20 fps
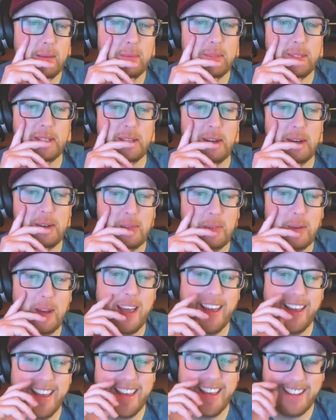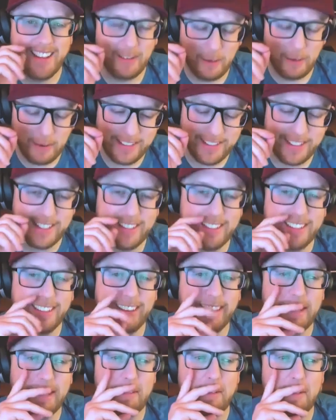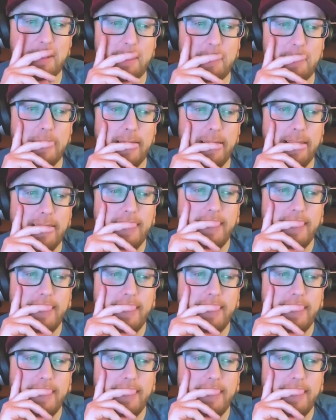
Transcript: absurd way in which he delivered them.